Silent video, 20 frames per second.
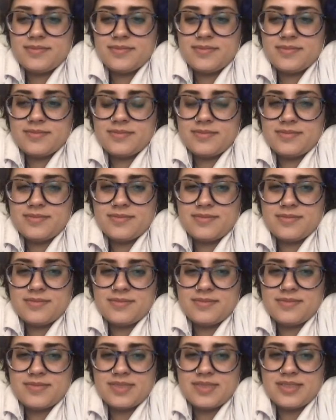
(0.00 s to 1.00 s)

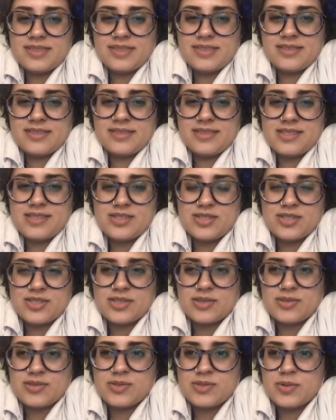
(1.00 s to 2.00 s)
It's just
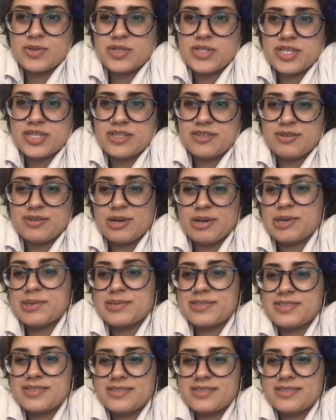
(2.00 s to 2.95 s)
so squishy and gross.